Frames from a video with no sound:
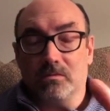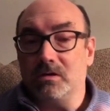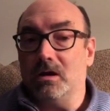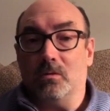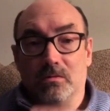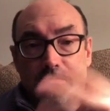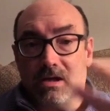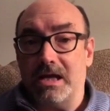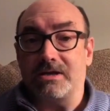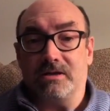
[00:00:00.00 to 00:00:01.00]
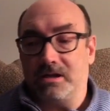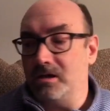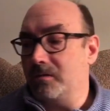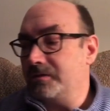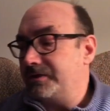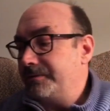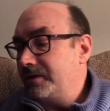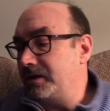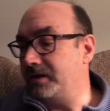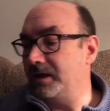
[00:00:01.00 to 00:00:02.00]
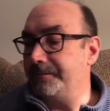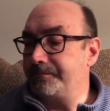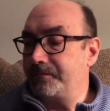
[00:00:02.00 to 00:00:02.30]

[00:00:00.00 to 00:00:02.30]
you know, nationally known or something like that.